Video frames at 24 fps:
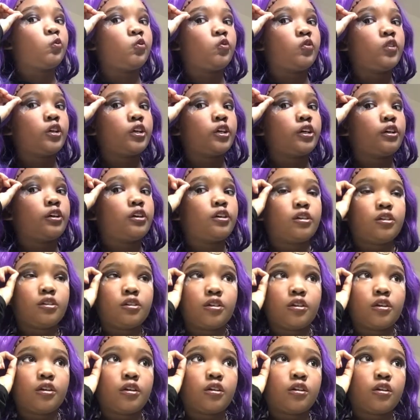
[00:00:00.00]
Take it
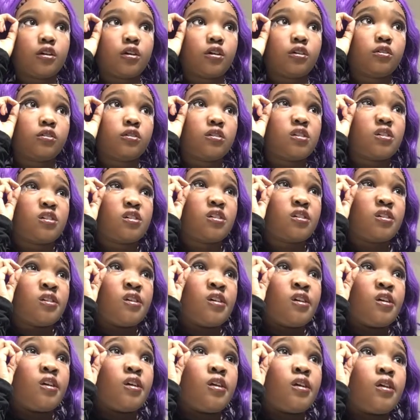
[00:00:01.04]
off.
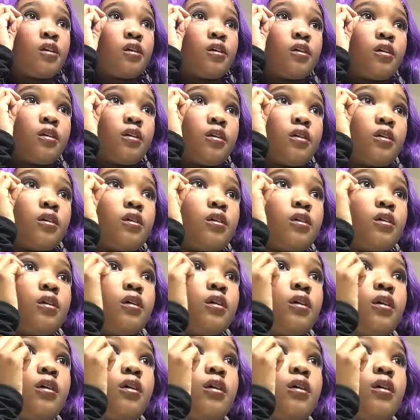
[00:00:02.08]
Okay,